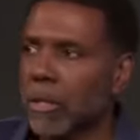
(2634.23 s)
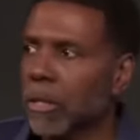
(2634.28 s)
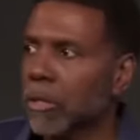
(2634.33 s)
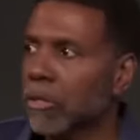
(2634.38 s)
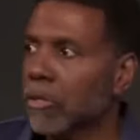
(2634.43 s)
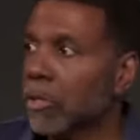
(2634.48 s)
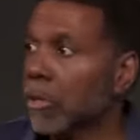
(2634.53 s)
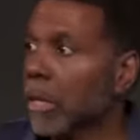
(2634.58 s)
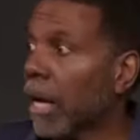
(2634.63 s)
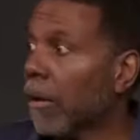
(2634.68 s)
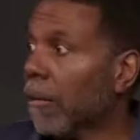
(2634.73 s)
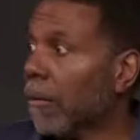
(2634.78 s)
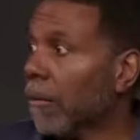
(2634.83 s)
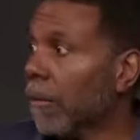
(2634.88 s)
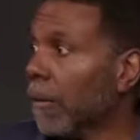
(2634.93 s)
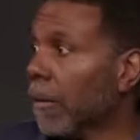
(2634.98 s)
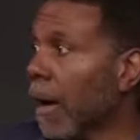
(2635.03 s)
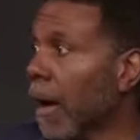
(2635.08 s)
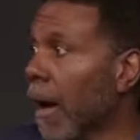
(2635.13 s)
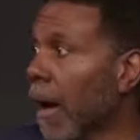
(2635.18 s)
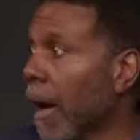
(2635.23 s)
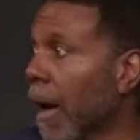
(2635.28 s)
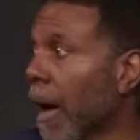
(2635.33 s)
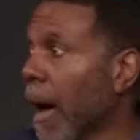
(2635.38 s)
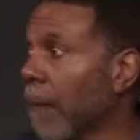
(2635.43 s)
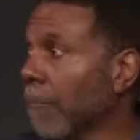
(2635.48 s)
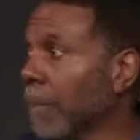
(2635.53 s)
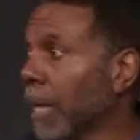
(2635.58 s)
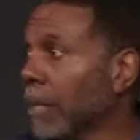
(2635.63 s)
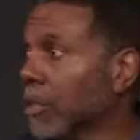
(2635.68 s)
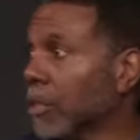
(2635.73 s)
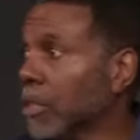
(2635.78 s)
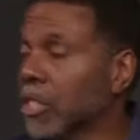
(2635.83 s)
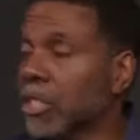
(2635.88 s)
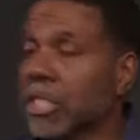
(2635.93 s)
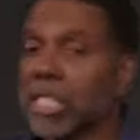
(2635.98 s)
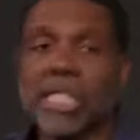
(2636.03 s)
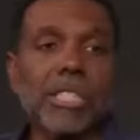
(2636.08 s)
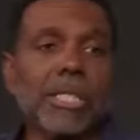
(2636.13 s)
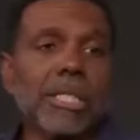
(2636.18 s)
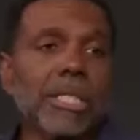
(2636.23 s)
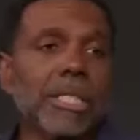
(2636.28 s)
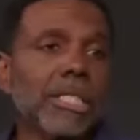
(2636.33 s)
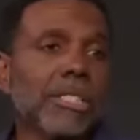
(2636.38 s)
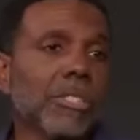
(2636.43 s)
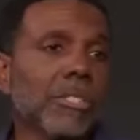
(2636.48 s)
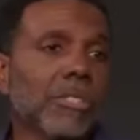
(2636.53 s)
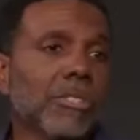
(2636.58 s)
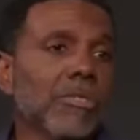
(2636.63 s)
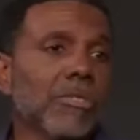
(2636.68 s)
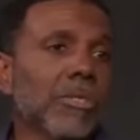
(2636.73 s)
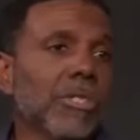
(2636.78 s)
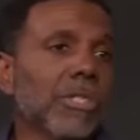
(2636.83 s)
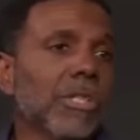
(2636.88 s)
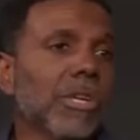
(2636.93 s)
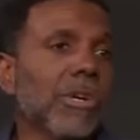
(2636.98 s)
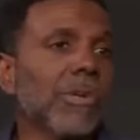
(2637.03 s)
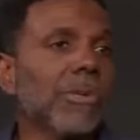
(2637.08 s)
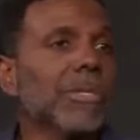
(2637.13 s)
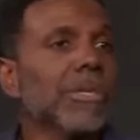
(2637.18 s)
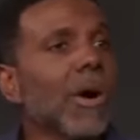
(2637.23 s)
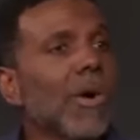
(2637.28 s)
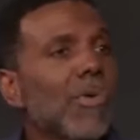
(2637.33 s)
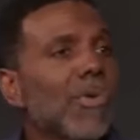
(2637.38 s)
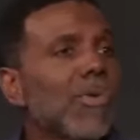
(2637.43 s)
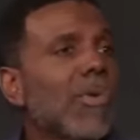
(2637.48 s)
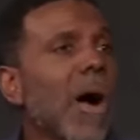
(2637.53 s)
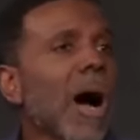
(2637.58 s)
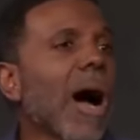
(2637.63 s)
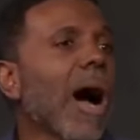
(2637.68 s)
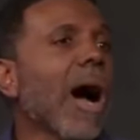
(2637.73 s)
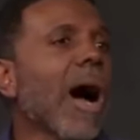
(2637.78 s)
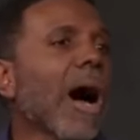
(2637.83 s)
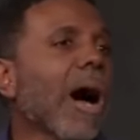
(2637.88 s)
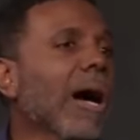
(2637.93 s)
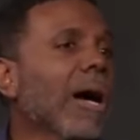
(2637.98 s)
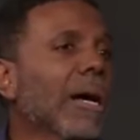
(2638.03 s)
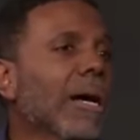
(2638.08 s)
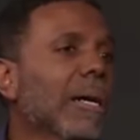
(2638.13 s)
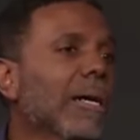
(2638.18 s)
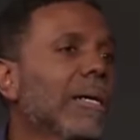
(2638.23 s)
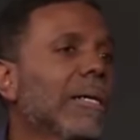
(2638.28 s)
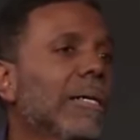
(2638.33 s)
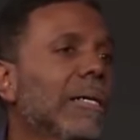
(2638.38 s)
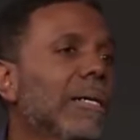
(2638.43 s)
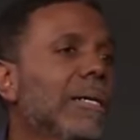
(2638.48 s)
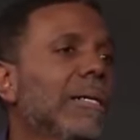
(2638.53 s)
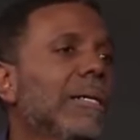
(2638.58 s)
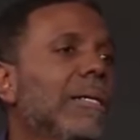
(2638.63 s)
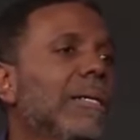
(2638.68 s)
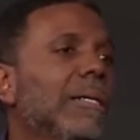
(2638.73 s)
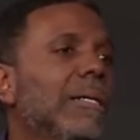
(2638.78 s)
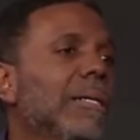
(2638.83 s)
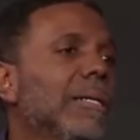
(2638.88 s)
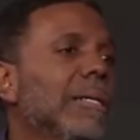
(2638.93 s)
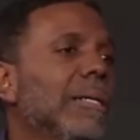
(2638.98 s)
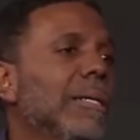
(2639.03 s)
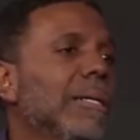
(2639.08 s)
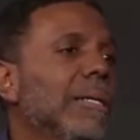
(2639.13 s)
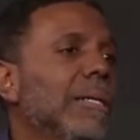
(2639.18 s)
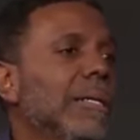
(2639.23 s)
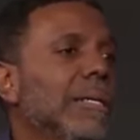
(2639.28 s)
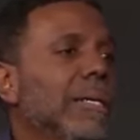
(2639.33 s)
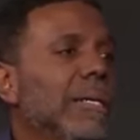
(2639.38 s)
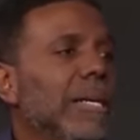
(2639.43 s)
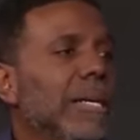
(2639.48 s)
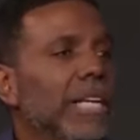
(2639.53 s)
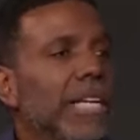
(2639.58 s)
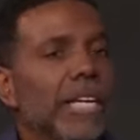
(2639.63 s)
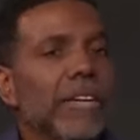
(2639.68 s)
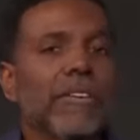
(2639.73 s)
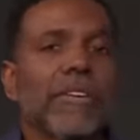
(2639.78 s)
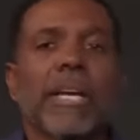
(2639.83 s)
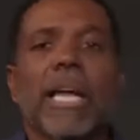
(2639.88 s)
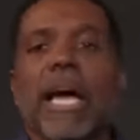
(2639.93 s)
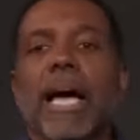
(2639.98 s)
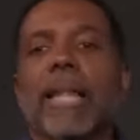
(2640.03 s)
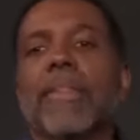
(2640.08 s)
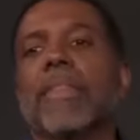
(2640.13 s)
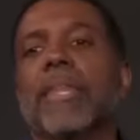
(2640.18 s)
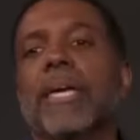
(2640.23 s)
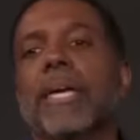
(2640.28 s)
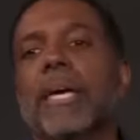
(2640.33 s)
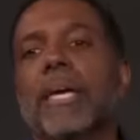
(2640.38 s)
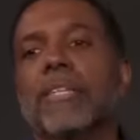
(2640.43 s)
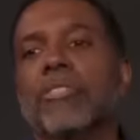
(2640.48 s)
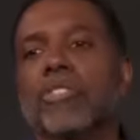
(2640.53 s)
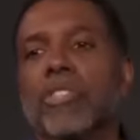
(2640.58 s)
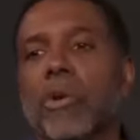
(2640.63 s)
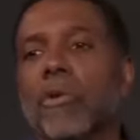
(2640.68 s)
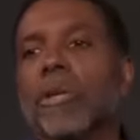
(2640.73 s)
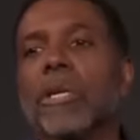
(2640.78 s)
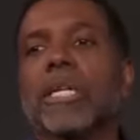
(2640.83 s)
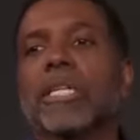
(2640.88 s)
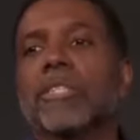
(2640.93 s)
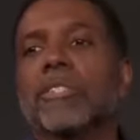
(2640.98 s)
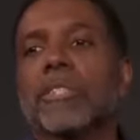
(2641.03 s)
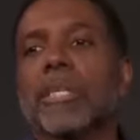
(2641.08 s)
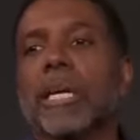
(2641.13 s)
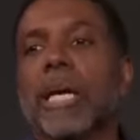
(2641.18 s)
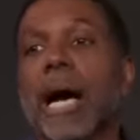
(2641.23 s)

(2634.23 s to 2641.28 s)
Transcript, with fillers: So now, I'm not just teaching this so you can go and ooh, ah, and every now and then jokingly say,